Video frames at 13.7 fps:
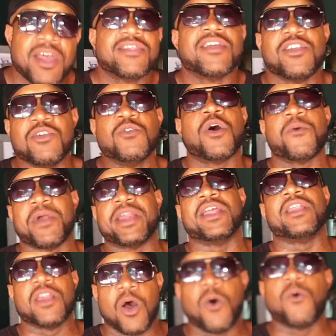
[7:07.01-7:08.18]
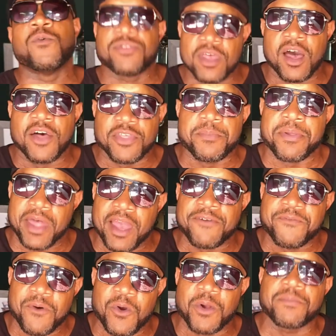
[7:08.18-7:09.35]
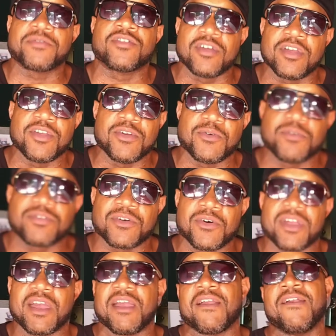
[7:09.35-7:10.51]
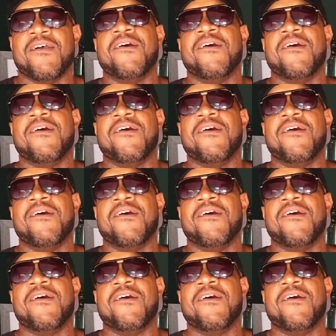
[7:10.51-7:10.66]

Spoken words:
then you already know the other platforms to use, okay?